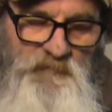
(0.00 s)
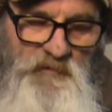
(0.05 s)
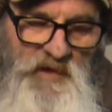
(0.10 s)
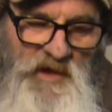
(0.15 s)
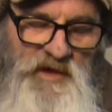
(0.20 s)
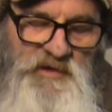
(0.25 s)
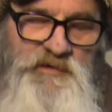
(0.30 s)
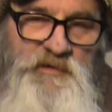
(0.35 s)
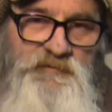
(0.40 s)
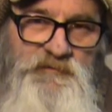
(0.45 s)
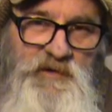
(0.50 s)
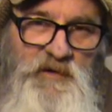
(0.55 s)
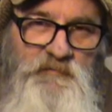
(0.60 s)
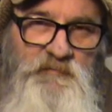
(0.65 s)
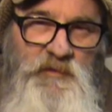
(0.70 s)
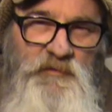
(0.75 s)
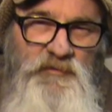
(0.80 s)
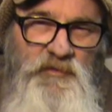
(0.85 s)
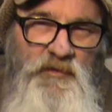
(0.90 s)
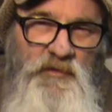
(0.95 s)
as I've said
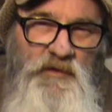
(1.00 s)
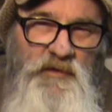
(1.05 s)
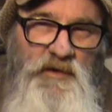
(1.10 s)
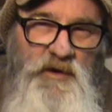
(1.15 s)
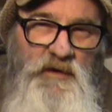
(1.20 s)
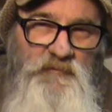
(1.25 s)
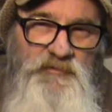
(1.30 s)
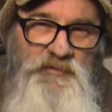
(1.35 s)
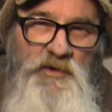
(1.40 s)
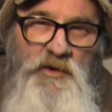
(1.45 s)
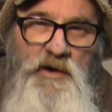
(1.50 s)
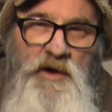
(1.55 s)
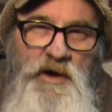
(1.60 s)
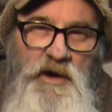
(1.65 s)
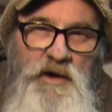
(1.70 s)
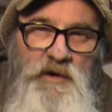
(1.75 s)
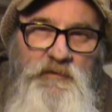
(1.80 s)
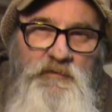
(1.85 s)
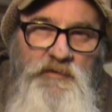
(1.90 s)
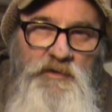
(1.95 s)
before, I've
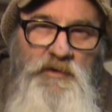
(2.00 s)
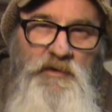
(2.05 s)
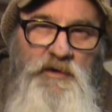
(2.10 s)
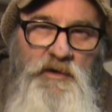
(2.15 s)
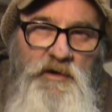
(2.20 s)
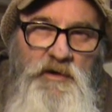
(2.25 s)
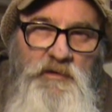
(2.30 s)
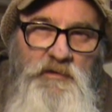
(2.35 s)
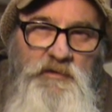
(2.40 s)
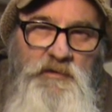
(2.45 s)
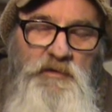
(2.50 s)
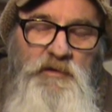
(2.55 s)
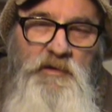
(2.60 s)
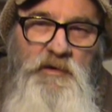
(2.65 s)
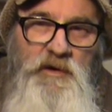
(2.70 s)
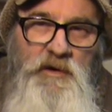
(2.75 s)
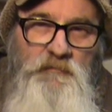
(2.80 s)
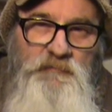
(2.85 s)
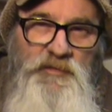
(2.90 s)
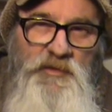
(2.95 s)
tried real hard to
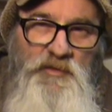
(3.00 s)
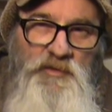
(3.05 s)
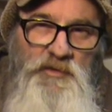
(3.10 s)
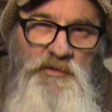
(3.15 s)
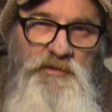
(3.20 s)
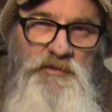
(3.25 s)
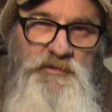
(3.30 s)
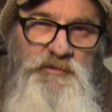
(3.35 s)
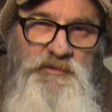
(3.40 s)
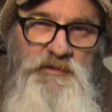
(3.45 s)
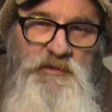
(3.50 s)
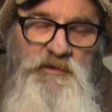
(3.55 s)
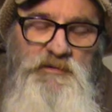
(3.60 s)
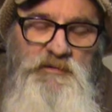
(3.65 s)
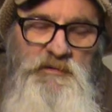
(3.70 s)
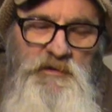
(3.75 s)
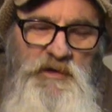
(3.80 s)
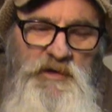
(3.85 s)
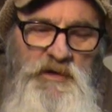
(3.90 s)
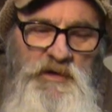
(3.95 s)
look up the rules and
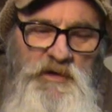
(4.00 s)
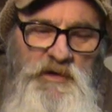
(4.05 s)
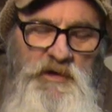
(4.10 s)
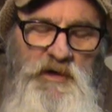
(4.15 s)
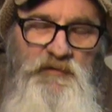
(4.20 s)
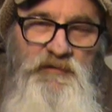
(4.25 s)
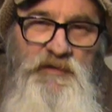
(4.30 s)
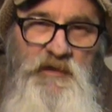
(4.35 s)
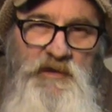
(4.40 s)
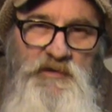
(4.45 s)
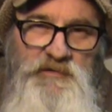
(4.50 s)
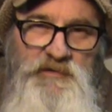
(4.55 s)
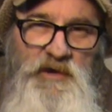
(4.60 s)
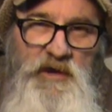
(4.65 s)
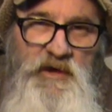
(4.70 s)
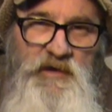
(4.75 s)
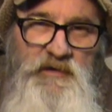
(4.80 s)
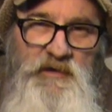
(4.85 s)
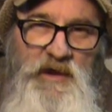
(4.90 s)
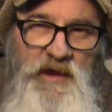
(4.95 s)
things
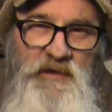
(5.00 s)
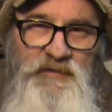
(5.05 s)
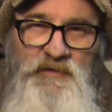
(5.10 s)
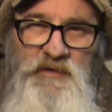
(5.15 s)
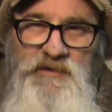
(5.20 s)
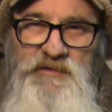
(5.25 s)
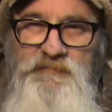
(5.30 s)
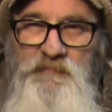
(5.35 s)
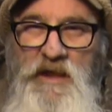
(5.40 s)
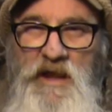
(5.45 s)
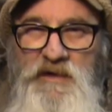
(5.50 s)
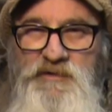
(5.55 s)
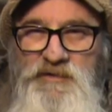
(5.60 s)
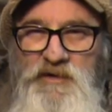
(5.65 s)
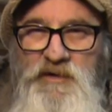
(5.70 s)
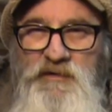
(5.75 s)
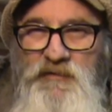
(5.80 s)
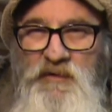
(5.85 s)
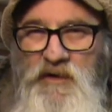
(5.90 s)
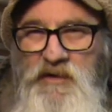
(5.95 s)
like that, and these
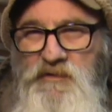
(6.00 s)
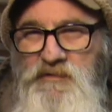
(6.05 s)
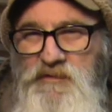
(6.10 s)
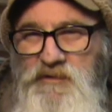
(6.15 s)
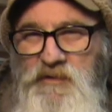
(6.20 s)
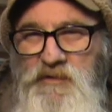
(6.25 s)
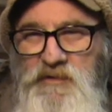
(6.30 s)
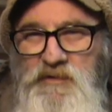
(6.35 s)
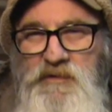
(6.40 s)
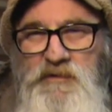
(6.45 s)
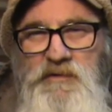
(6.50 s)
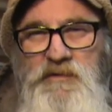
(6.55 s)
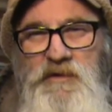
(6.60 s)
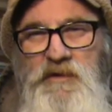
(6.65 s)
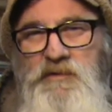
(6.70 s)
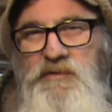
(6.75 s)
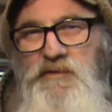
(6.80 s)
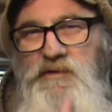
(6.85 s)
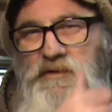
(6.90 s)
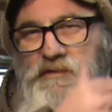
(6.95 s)
magic things
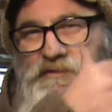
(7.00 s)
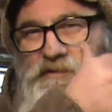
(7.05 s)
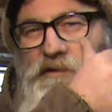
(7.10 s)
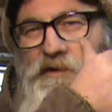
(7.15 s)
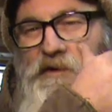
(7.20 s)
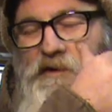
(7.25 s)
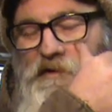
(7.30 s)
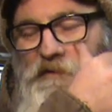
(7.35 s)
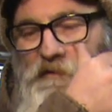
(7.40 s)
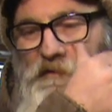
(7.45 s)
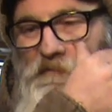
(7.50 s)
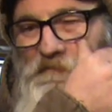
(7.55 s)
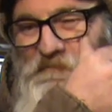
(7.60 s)
that just get